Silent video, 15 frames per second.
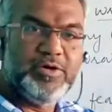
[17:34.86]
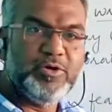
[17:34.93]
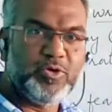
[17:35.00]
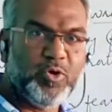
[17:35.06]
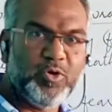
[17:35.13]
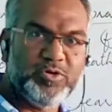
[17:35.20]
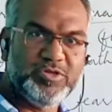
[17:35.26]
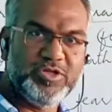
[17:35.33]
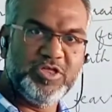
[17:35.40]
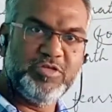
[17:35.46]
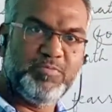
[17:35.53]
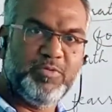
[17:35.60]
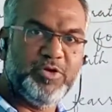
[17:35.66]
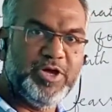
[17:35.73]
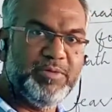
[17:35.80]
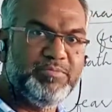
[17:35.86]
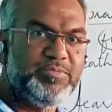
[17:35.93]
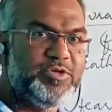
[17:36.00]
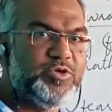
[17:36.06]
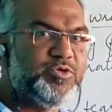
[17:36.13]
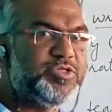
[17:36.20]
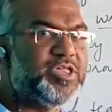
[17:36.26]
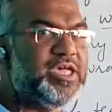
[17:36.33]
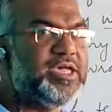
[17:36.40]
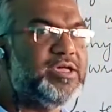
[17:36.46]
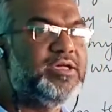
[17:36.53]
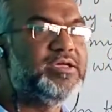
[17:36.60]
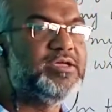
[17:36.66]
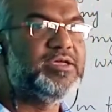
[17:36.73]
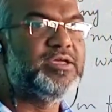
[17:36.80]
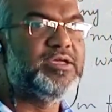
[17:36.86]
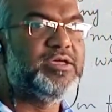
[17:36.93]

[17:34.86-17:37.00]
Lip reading: wrote this poem using